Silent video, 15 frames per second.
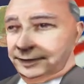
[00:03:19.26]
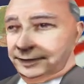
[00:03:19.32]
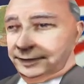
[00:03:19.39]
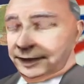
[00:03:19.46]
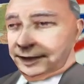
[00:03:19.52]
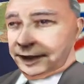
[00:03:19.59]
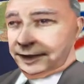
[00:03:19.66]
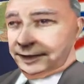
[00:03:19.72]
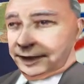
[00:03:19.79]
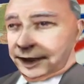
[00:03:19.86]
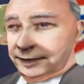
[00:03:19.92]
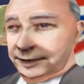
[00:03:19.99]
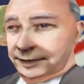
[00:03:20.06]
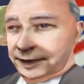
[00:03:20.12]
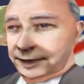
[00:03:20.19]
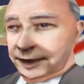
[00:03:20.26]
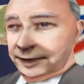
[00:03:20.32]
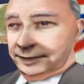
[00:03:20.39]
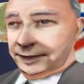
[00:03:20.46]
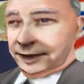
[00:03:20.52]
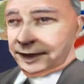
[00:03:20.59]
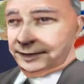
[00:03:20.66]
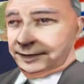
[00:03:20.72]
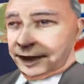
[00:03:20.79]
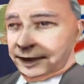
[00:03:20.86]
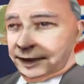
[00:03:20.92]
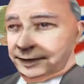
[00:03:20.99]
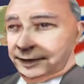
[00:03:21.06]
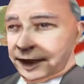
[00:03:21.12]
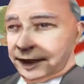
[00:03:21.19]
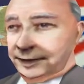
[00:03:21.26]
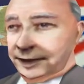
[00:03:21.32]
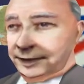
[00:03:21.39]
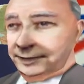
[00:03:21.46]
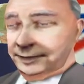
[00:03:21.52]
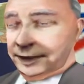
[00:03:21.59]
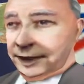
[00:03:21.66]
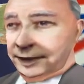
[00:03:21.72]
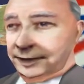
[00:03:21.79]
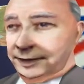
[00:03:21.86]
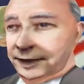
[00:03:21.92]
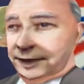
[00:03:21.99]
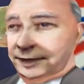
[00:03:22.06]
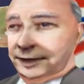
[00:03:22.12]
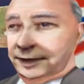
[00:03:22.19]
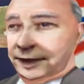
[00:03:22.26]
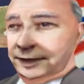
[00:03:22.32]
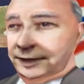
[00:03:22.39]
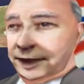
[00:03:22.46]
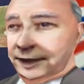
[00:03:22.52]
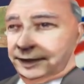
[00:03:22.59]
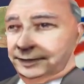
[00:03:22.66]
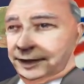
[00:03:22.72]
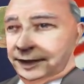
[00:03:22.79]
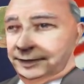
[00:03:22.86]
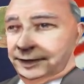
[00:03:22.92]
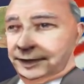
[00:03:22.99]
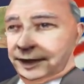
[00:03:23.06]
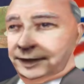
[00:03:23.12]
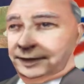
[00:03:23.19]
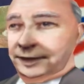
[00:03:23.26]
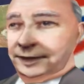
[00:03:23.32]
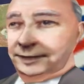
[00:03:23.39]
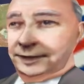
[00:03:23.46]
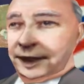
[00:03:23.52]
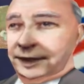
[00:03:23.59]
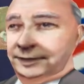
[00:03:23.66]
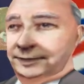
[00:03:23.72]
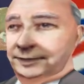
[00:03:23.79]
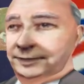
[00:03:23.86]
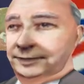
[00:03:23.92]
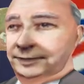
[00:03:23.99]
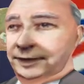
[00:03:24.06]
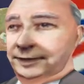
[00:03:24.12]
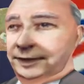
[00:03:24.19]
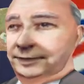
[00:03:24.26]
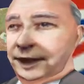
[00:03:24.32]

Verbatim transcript: Fortunately, these chaps decided to inform us rather than seizing the contraband outright,